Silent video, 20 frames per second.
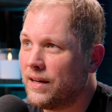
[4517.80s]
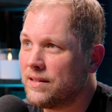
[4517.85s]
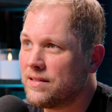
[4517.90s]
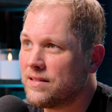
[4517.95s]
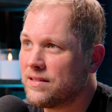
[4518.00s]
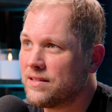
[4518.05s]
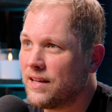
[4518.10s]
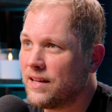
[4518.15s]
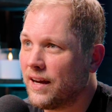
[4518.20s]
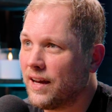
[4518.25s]
my
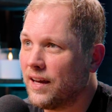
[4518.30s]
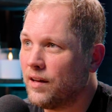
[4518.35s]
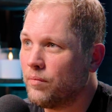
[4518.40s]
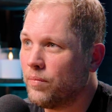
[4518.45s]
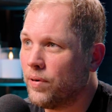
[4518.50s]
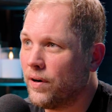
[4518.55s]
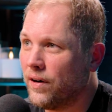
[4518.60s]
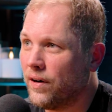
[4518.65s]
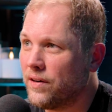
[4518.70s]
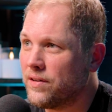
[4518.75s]

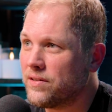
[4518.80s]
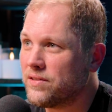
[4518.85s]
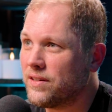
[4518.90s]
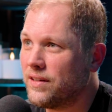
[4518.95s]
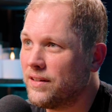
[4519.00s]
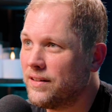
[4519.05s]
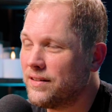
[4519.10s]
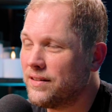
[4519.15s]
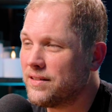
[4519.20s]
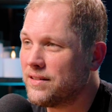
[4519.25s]
second
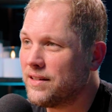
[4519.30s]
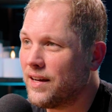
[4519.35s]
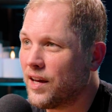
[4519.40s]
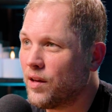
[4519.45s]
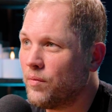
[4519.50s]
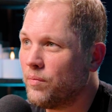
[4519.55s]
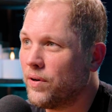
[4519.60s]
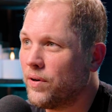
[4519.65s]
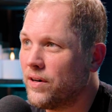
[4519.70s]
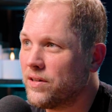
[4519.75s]
person,
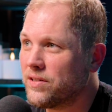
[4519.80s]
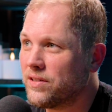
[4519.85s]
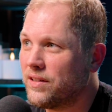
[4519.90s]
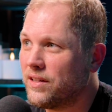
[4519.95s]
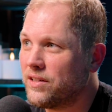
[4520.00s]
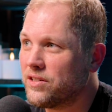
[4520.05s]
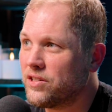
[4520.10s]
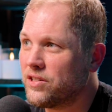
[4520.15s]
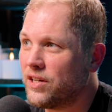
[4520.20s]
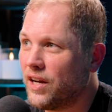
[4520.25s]
second
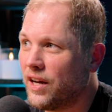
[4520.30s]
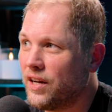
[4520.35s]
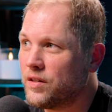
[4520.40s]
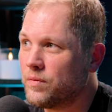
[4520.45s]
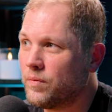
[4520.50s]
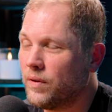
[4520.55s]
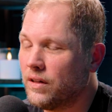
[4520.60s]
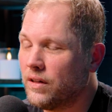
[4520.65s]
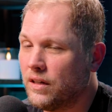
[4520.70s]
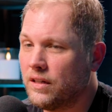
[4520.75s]
person that's
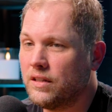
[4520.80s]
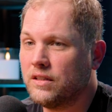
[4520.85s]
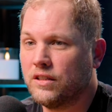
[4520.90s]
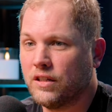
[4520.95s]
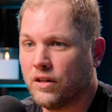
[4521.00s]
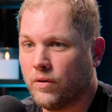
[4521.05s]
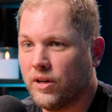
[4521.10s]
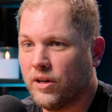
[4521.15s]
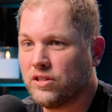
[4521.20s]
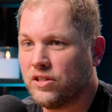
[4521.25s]
changed. Uh,
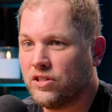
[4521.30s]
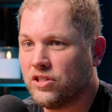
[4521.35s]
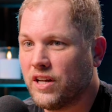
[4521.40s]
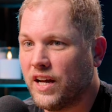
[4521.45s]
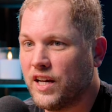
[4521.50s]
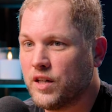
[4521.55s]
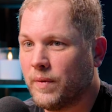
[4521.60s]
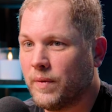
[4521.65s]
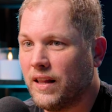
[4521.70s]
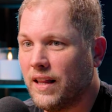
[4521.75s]
is the question
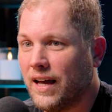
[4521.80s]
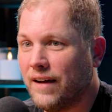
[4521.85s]
changed